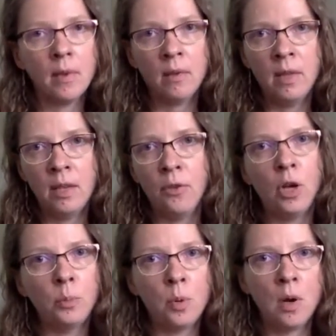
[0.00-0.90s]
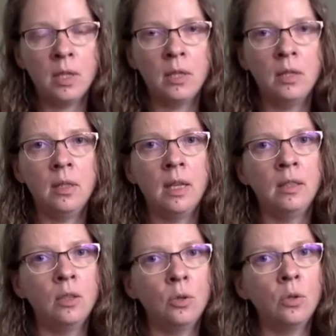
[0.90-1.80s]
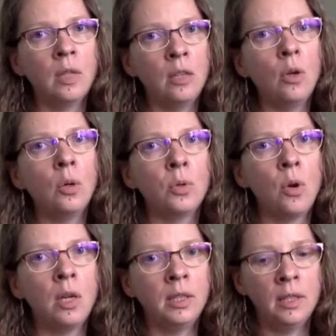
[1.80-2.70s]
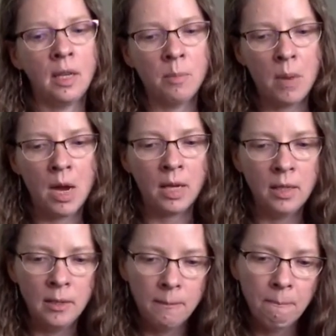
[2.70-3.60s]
the thought process that goes on in our mind.